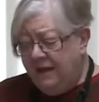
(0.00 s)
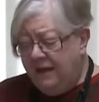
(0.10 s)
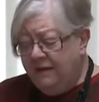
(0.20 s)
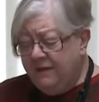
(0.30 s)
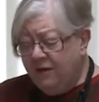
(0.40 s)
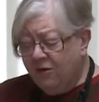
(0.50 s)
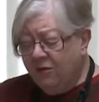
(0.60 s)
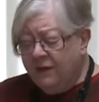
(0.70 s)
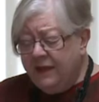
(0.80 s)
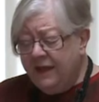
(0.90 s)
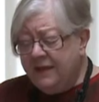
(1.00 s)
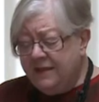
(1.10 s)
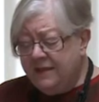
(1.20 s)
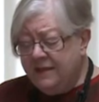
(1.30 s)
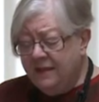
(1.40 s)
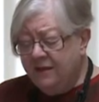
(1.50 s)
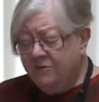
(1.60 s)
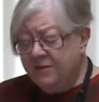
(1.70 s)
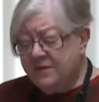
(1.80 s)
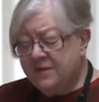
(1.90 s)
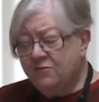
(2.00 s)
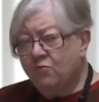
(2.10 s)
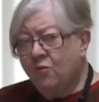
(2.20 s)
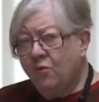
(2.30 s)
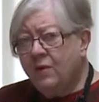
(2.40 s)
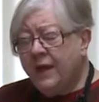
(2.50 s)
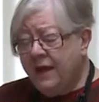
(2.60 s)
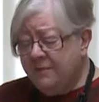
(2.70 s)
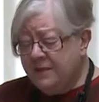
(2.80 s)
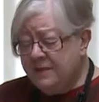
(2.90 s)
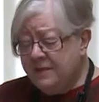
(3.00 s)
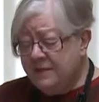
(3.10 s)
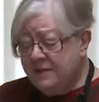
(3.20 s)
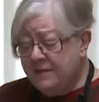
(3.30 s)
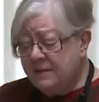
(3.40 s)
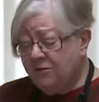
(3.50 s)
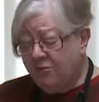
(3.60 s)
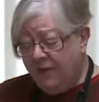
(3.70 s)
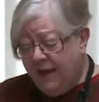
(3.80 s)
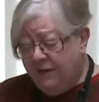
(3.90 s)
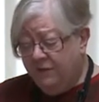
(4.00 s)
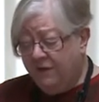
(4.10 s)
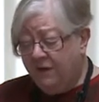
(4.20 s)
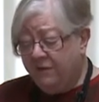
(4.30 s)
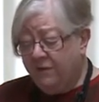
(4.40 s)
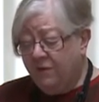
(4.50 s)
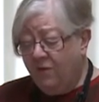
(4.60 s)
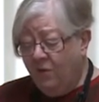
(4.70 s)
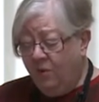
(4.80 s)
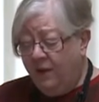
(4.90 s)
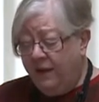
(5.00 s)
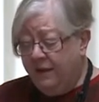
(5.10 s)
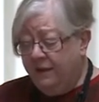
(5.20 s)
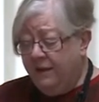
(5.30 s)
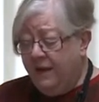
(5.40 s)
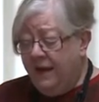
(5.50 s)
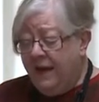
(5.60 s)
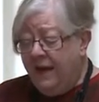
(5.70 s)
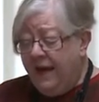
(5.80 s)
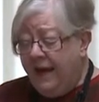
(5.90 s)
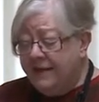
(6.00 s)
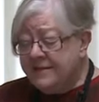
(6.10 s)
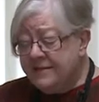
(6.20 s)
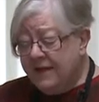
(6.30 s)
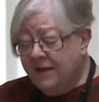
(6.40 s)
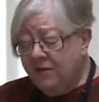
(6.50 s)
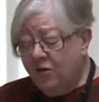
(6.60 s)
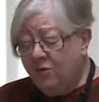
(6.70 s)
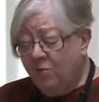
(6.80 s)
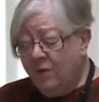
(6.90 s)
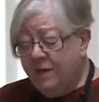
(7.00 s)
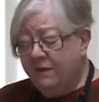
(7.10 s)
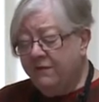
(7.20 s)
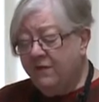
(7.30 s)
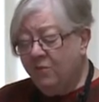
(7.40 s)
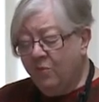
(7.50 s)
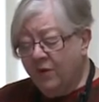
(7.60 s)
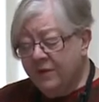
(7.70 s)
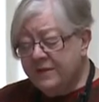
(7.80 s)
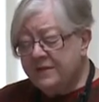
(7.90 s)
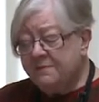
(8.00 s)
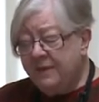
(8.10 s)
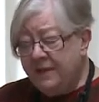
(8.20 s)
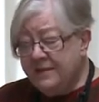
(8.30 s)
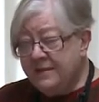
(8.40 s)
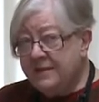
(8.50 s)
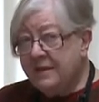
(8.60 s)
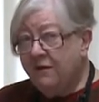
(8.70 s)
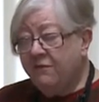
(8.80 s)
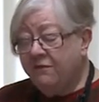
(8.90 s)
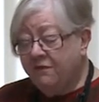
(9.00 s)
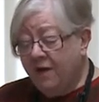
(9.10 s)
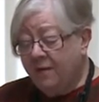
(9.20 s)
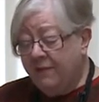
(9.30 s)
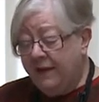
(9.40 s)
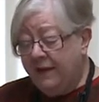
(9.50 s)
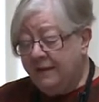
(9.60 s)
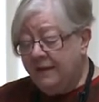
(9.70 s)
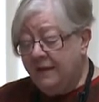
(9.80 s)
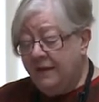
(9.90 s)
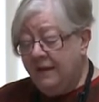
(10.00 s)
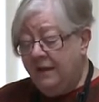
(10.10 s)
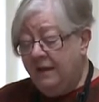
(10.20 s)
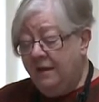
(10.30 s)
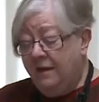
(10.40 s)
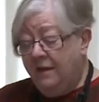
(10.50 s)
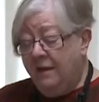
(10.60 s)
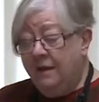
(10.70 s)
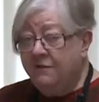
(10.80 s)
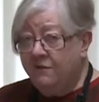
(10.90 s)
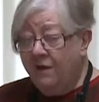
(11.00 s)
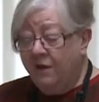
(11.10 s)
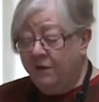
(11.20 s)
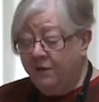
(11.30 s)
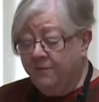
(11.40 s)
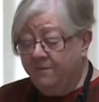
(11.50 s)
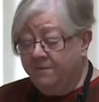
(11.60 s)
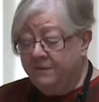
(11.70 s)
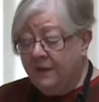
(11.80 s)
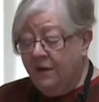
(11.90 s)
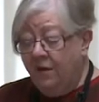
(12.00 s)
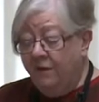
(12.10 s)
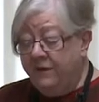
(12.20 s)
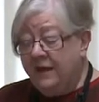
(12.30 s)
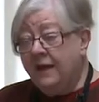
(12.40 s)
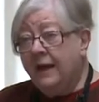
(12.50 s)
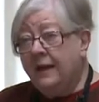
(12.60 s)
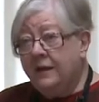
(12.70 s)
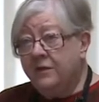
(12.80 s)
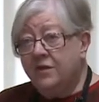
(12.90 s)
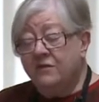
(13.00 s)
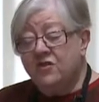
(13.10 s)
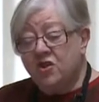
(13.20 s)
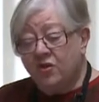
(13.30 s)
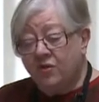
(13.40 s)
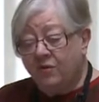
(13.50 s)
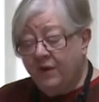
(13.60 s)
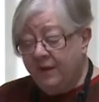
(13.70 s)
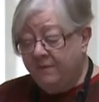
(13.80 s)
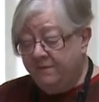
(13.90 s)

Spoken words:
In the early 1800s, Roald Amundsen's grandfather, Ole, had settled on one of the worst pieces of farmland in Valar, on the island of Sherkøy.